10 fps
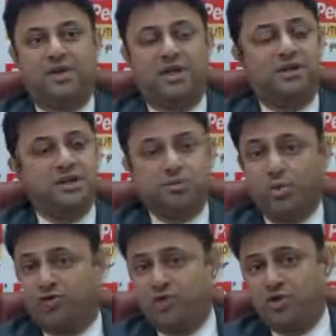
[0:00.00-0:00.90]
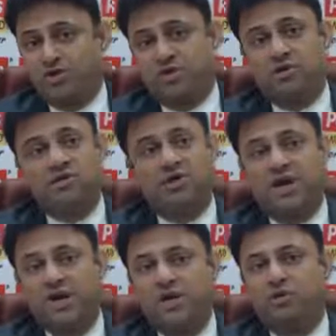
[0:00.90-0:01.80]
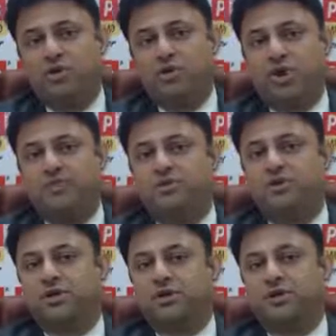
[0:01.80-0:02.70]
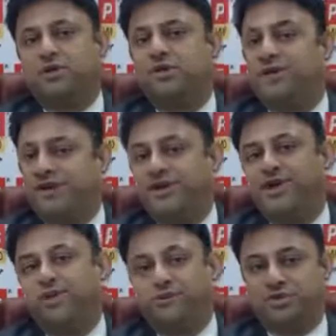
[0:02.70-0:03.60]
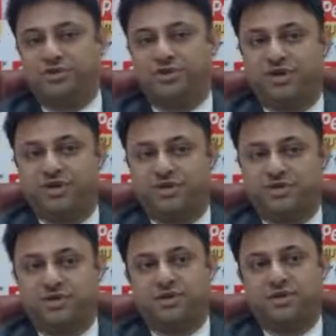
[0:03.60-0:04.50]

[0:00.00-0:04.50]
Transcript: And these portfolios are also unable to capture trading opportunities.